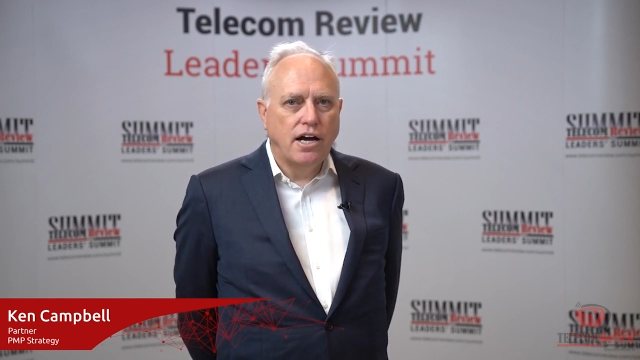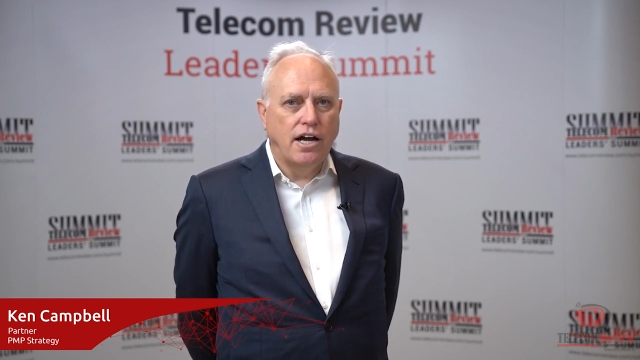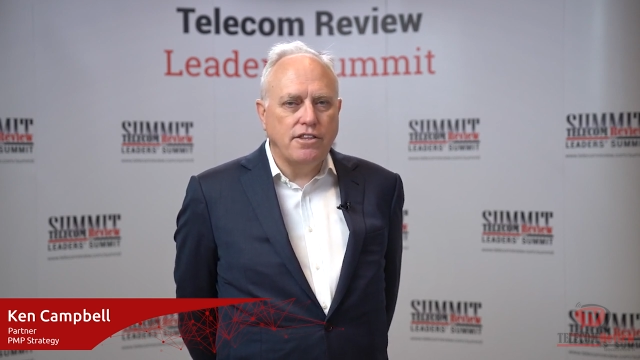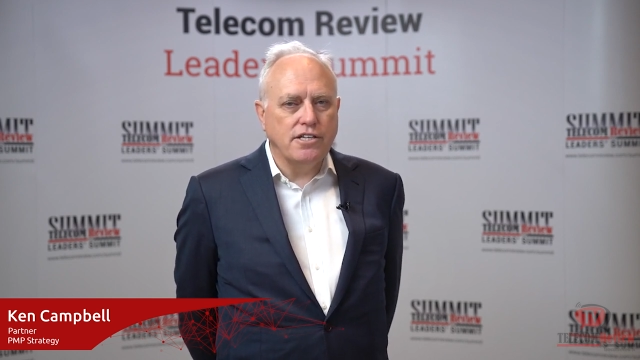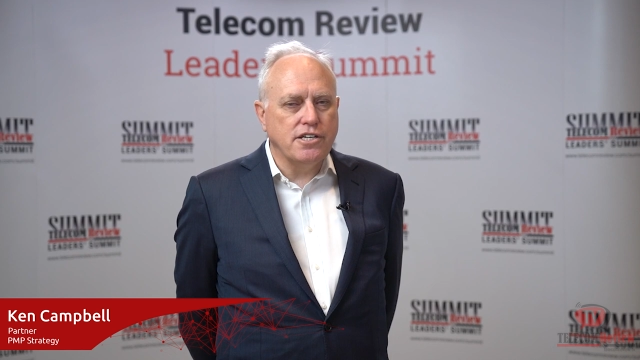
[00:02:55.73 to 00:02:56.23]
I
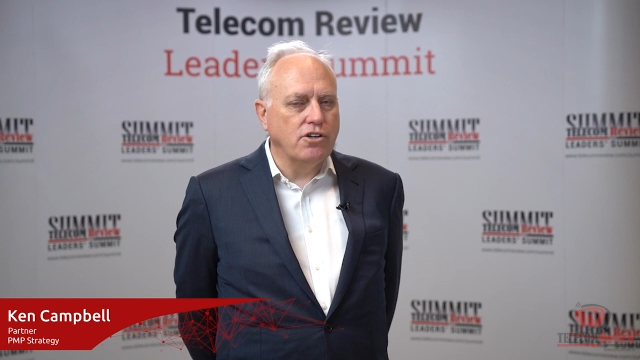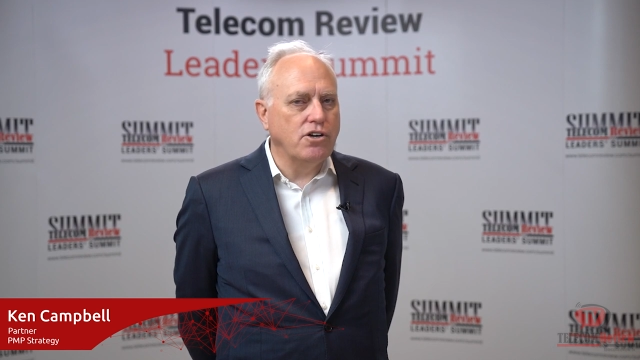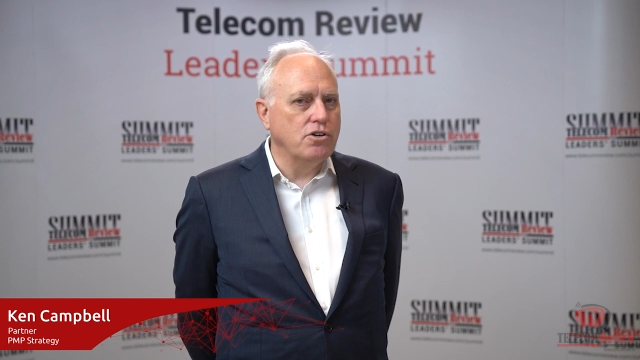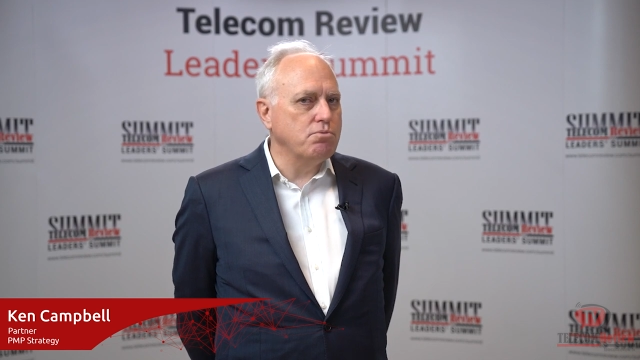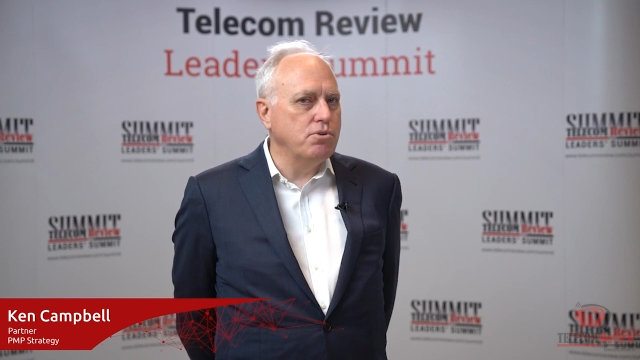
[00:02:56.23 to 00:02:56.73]
think
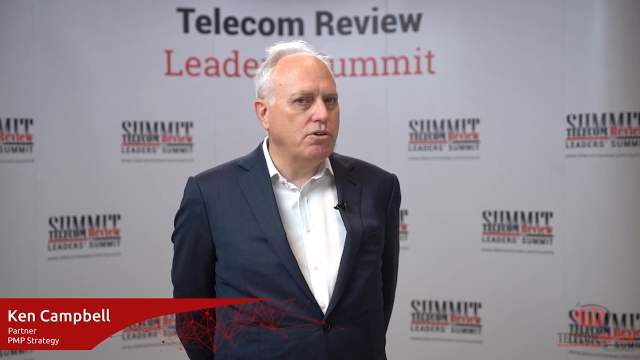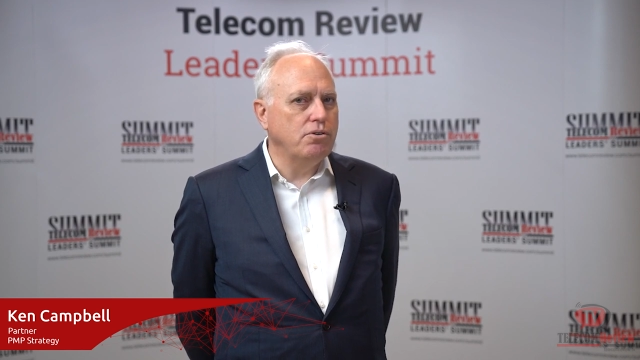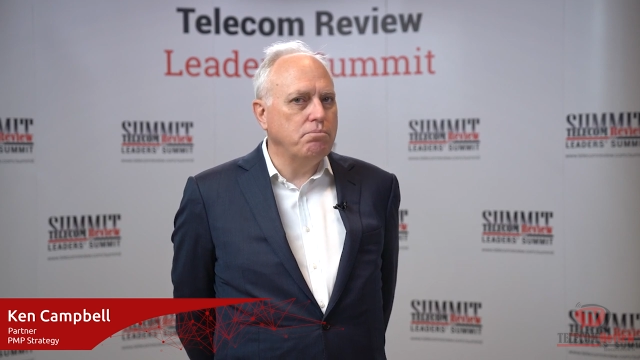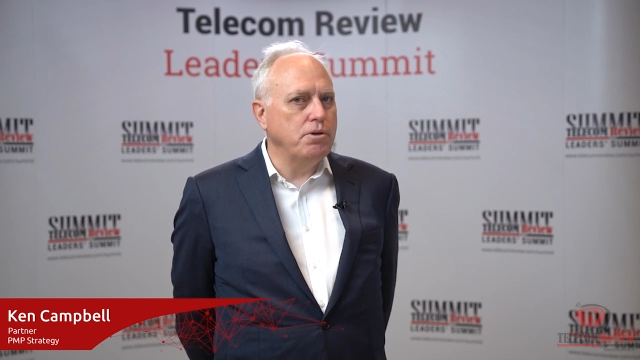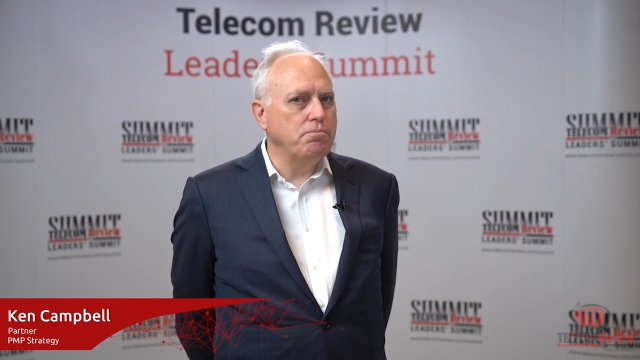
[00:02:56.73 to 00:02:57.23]
telcos will
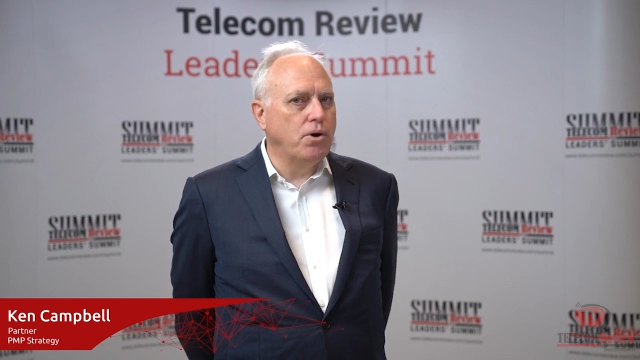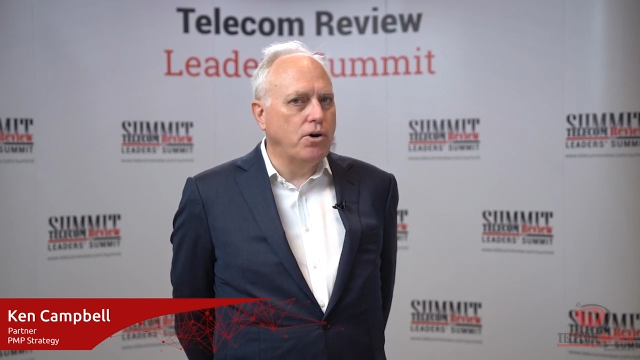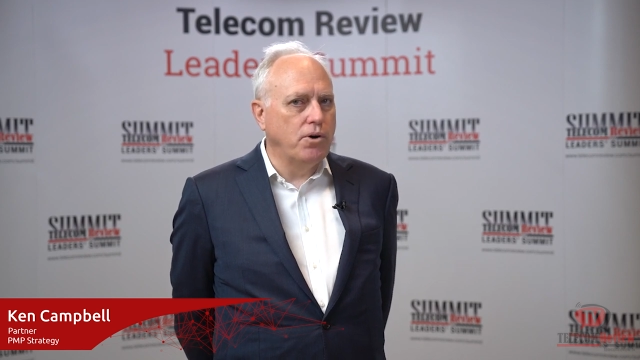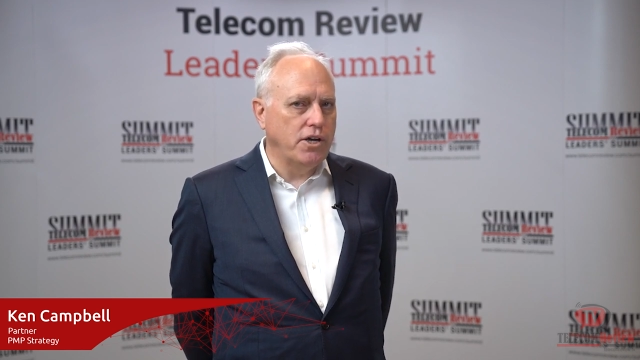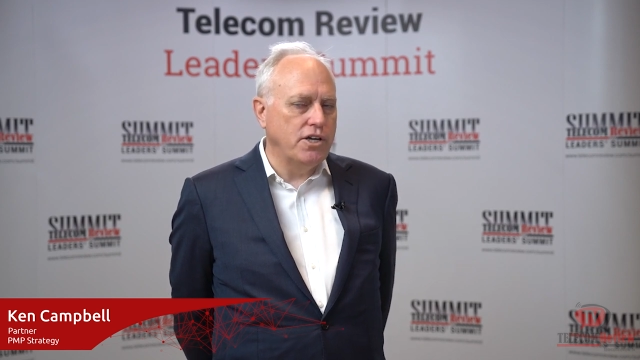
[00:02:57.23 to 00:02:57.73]
be more
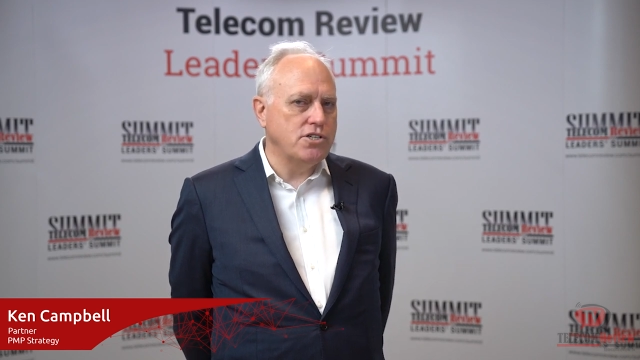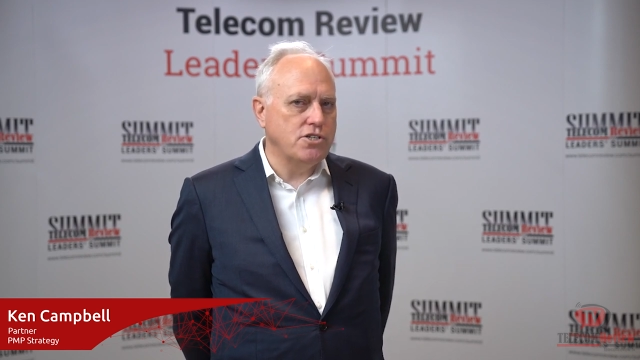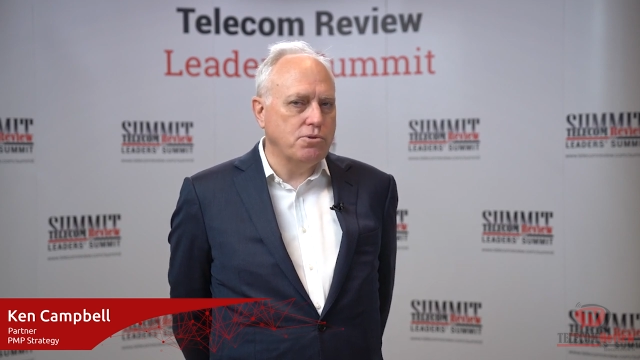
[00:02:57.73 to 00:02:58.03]
oriented